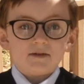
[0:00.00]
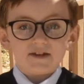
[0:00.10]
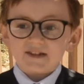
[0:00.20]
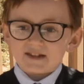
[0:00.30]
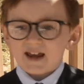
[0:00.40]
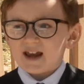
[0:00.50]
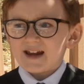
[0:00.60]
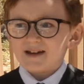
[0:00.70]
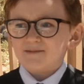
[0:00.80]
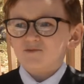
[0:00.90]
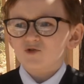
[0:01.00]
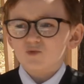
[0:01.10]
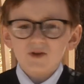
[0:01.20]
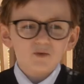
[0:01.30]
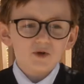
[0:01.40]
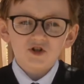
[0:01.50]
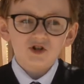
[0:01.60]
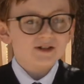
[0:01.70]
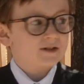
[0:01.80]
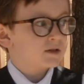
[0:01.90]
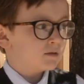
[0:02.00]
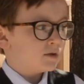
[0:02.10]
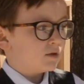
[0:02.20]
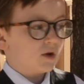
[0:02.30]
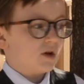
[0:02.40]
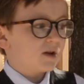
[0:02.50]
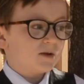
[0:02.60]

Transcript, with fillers: the same, we would just not,